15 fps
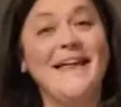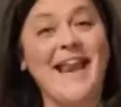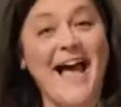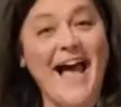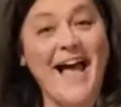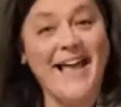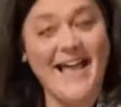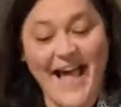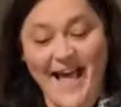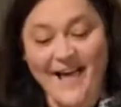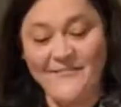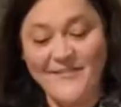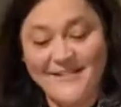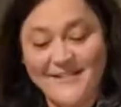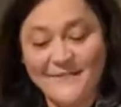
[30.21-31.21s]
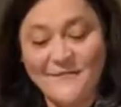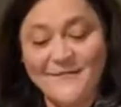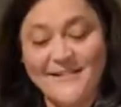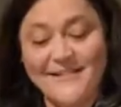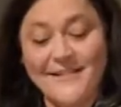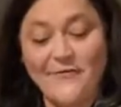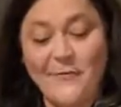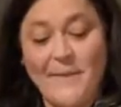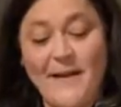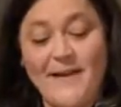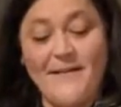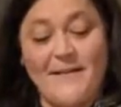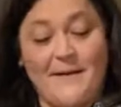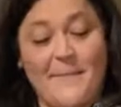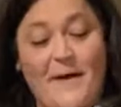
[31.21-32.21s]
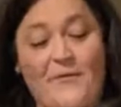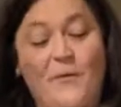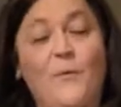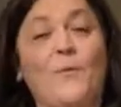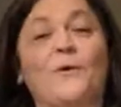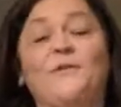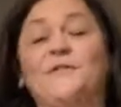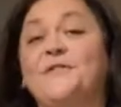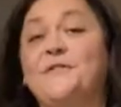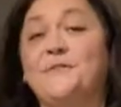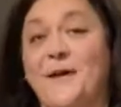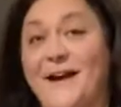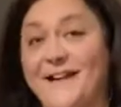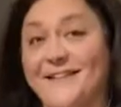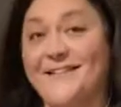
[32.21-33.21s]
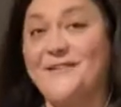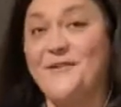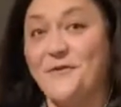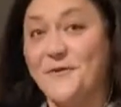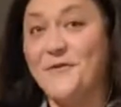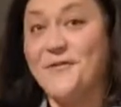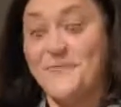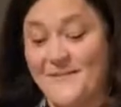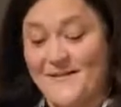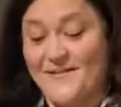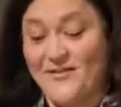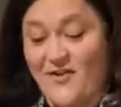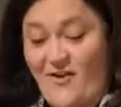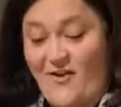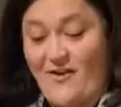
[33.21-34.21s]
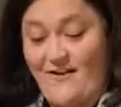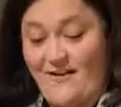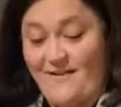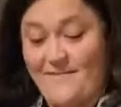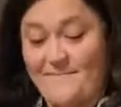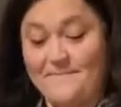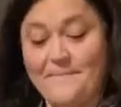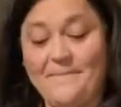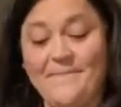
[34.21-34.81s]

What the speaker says: and I have a difference of opinion about the world's greatest Christmas song.